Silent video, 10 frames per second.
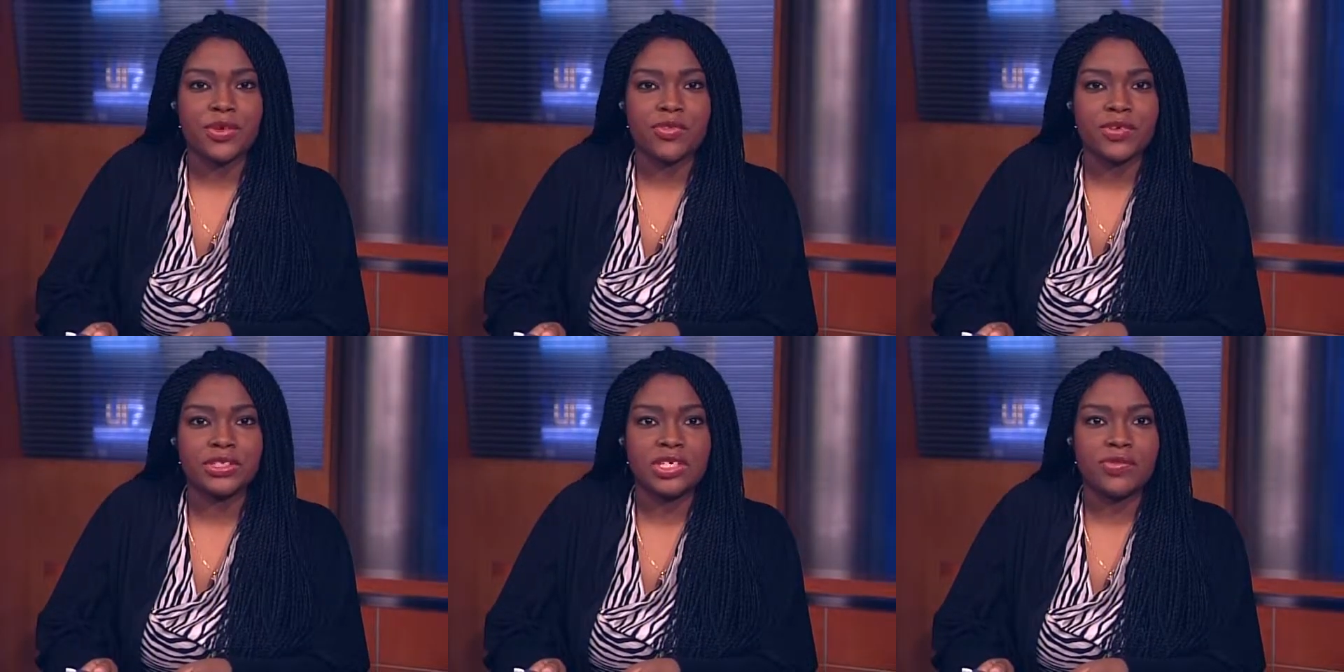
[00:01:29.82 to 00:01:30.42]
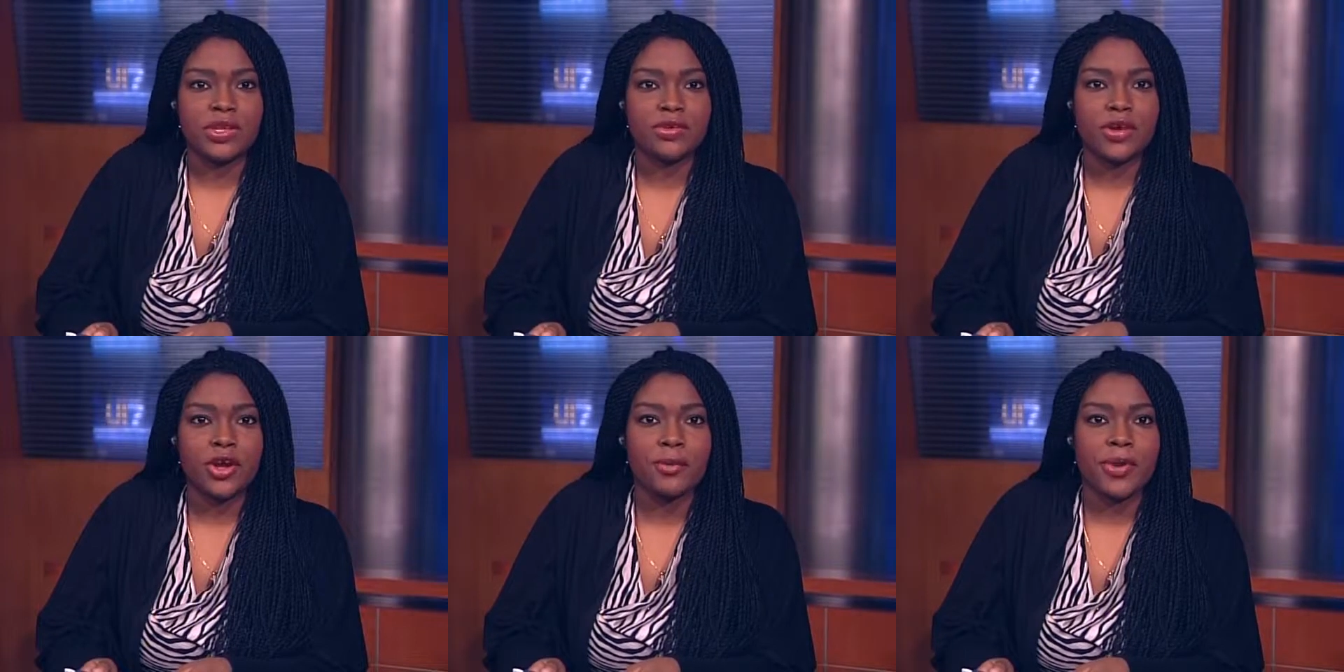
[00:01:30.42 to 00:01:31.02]
University of
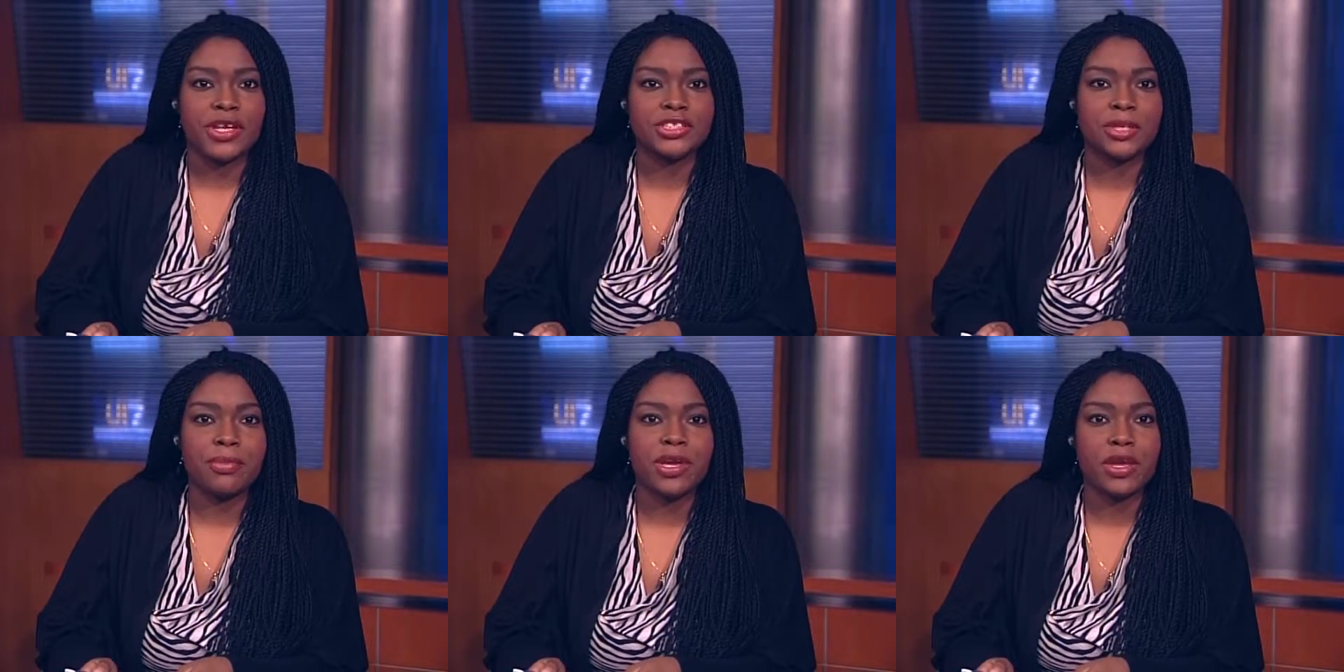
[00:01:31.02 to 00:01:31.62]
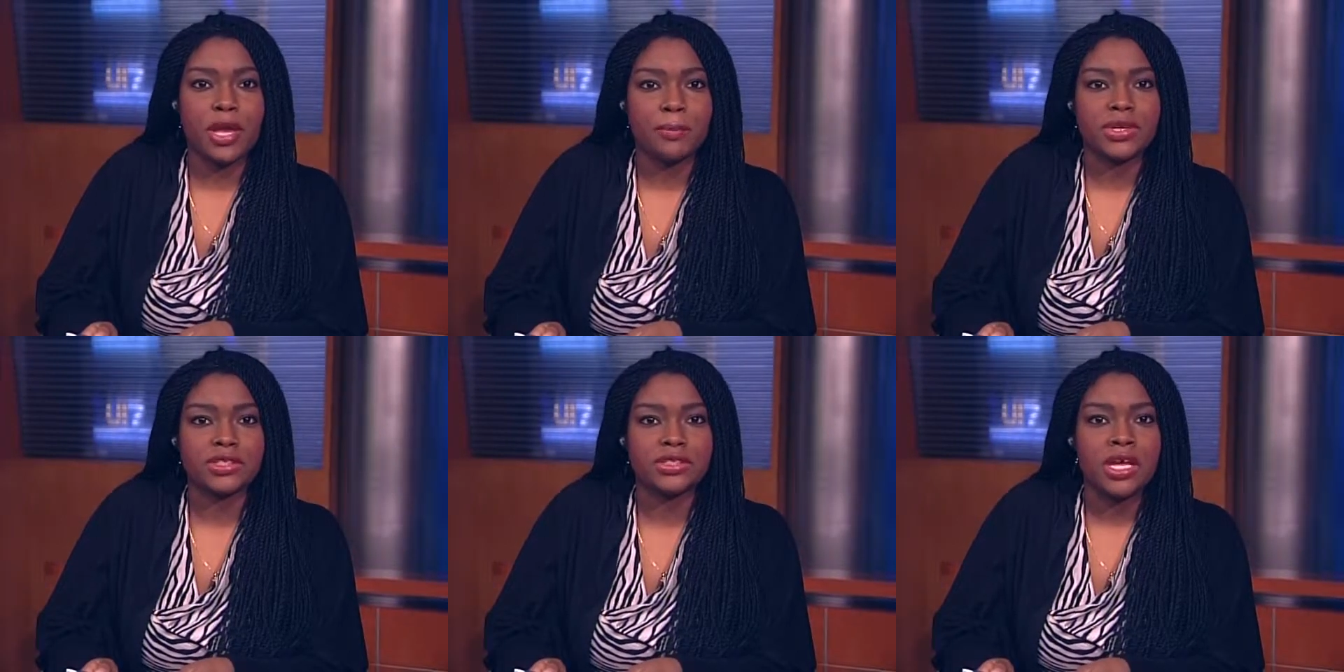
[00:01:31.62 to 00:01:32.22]
Illinois Urbana-Champaign
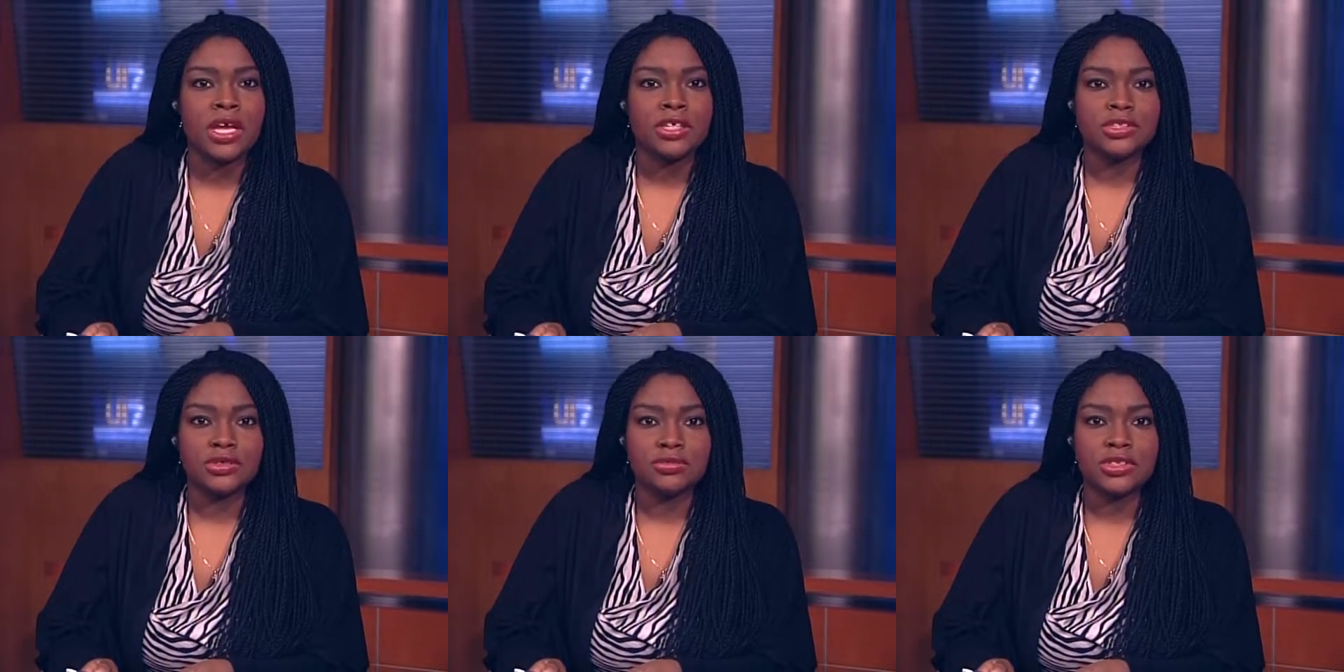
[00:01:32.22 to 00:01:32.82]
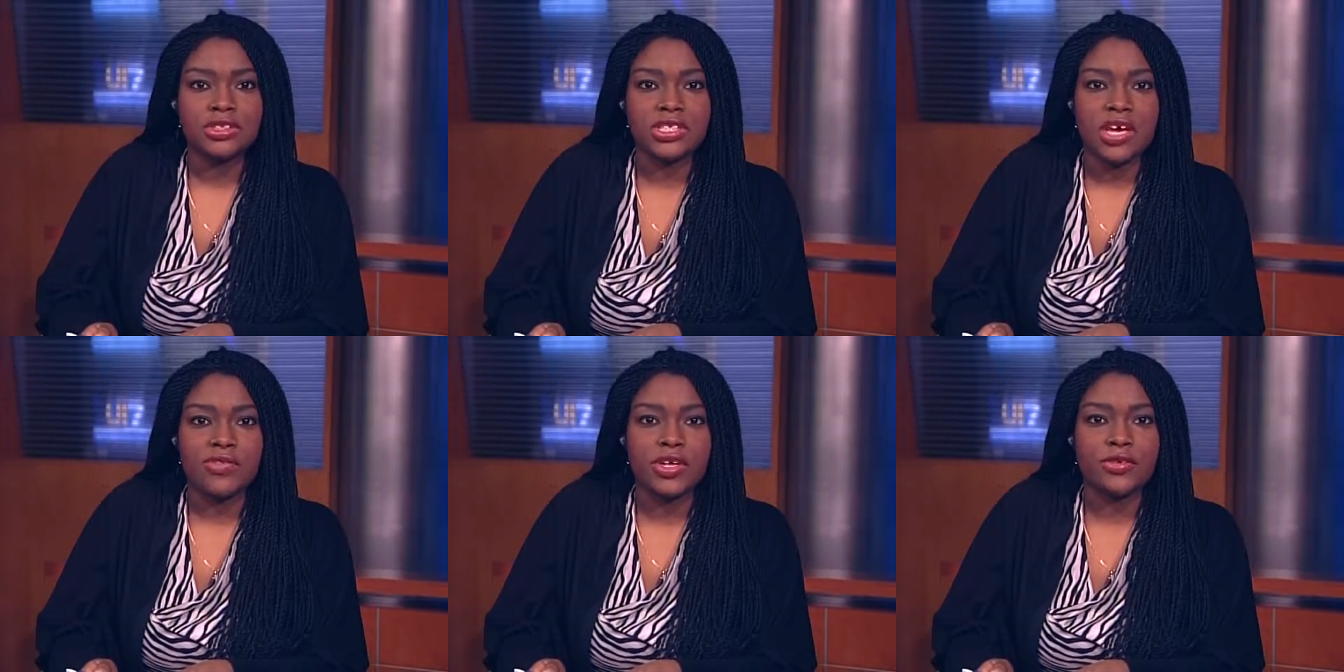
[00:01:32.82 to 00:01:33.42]
campus. Students and
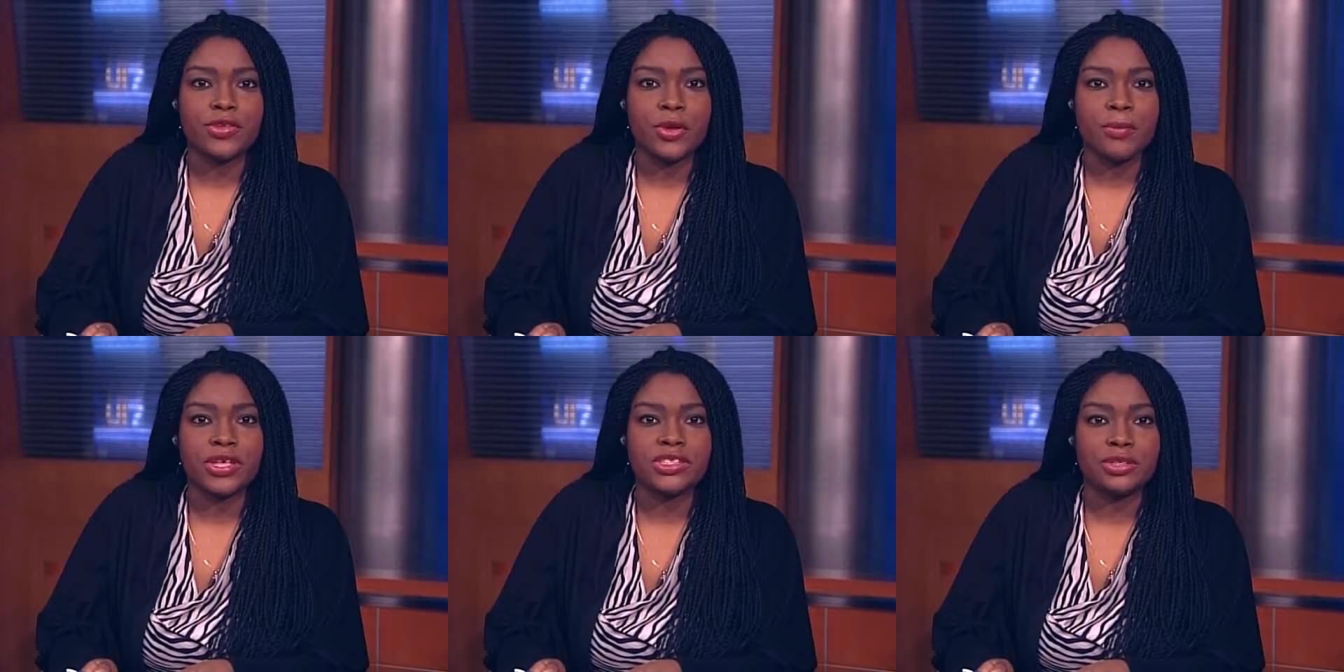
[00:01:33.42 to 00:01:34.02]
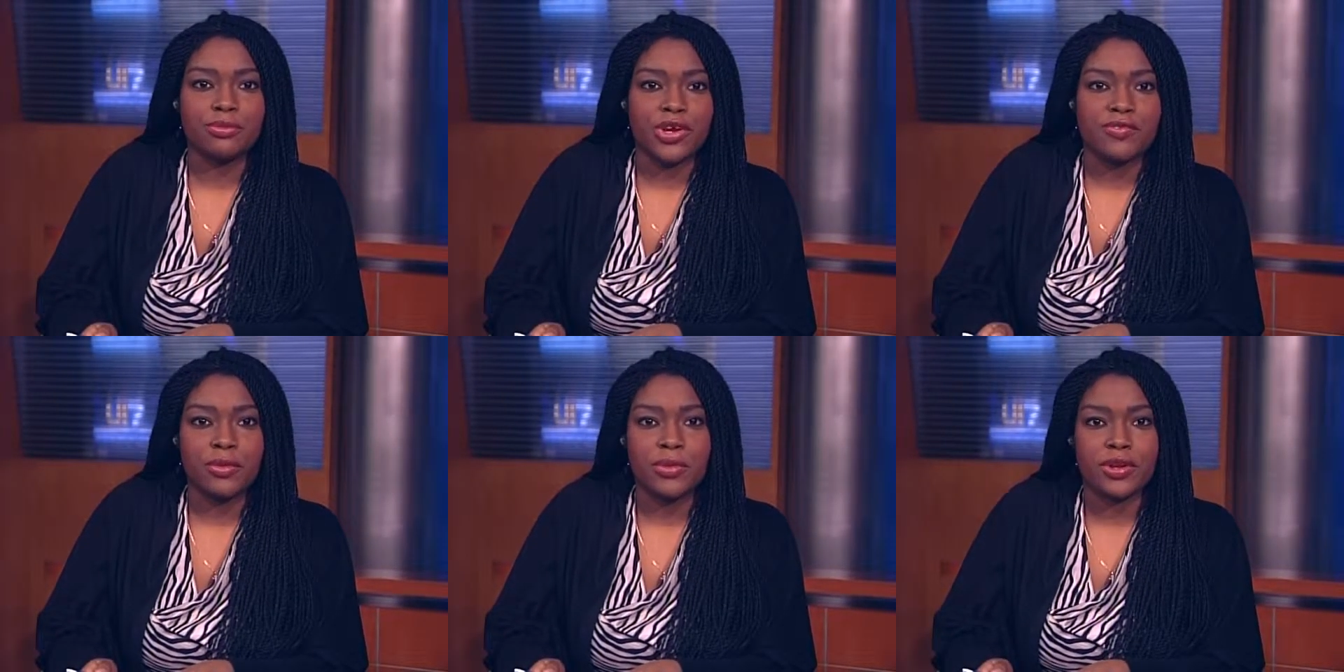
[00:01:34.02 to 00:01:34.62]
staff are doing their best to
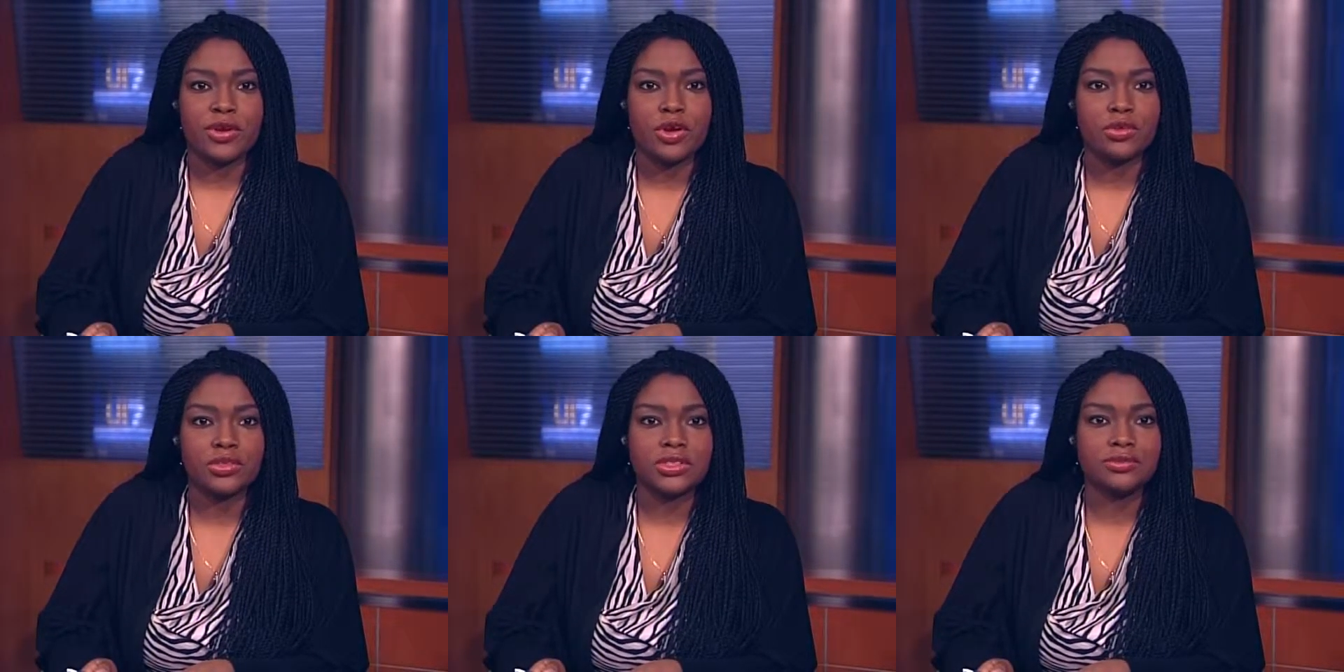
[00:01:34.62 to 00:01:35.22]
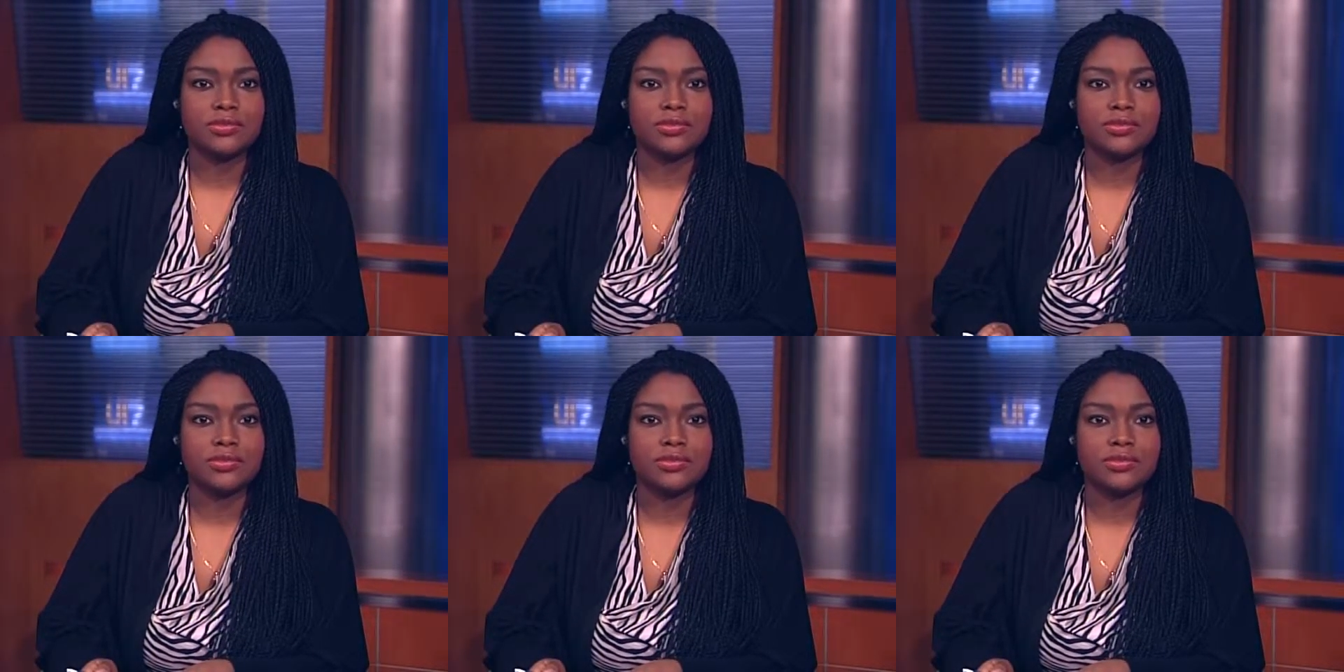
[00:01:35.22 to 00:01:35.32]
brave the bitter cold.